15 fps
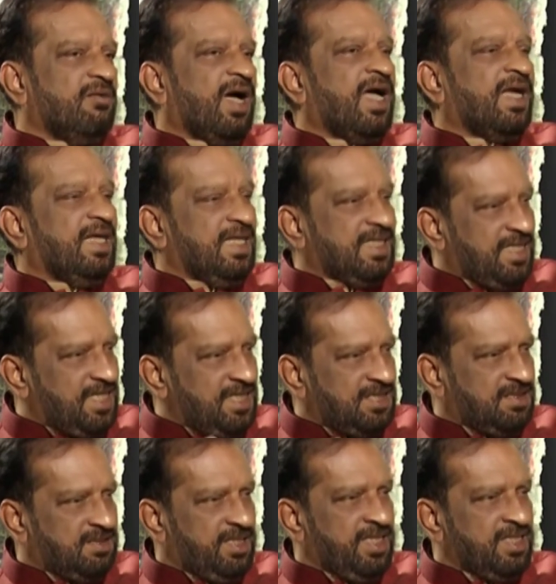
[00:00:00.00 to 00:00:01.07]
I get
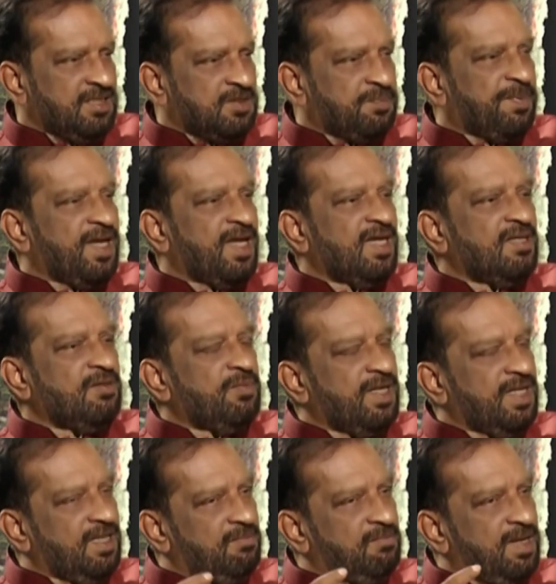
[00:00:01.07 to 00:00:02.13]
inspired
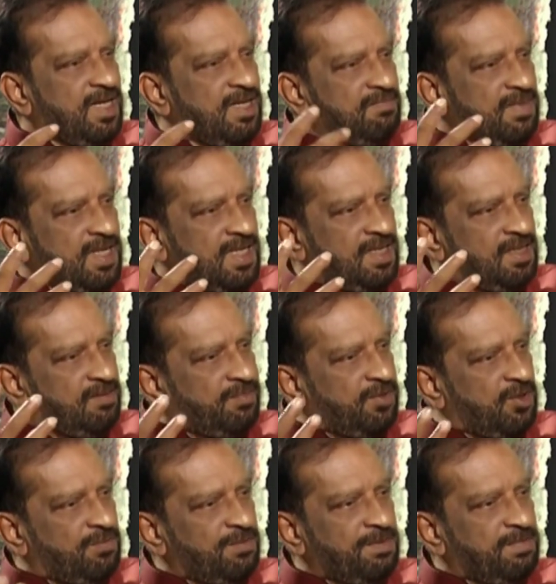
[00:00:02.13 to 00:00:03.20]
by
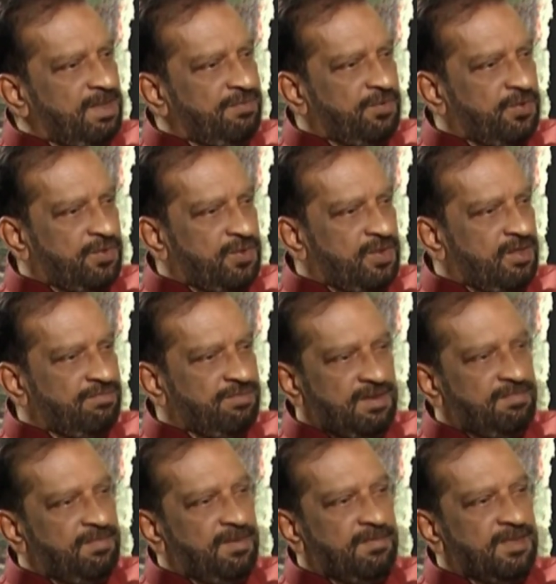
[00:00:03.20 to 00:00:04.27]
my
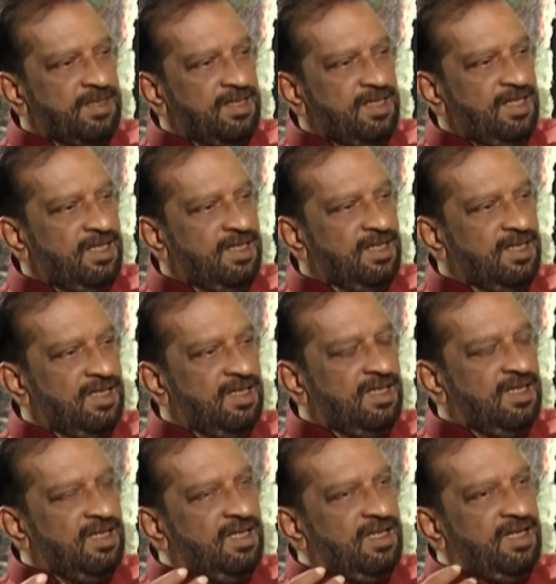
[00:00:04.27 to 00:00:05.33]
photographic memory
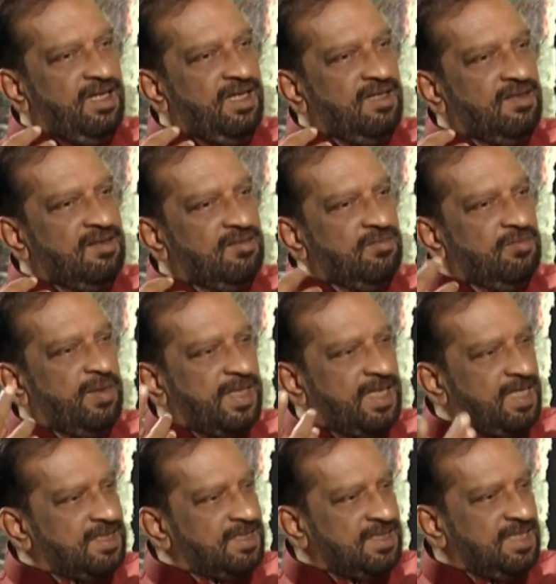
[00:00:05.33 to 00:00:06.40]
and what
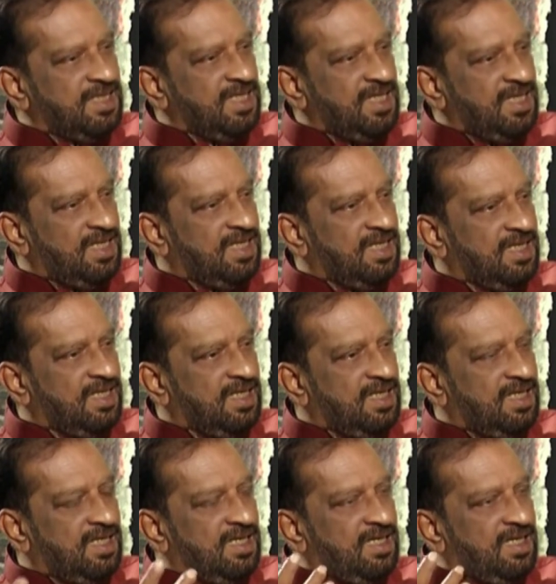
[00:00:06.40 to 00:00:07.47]
I see
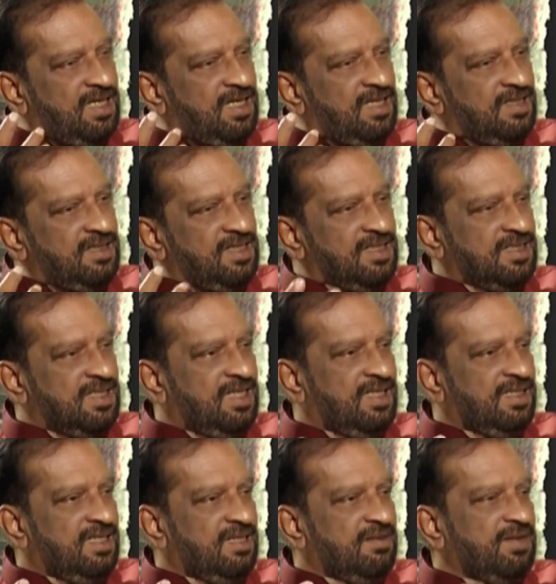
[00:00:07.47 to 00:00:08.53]
and things
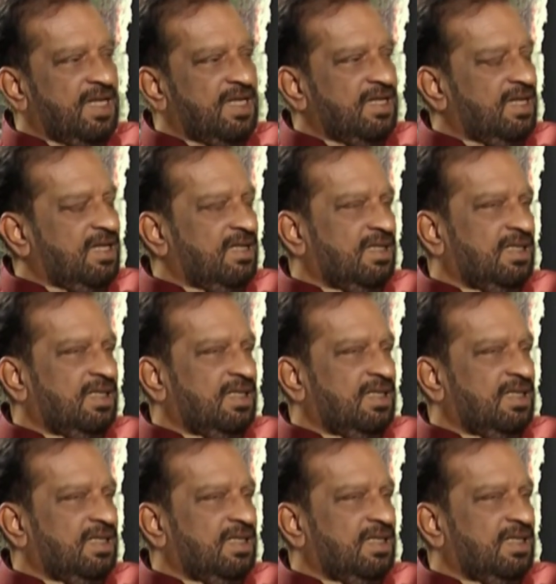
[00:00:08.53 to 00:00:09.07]
like that. And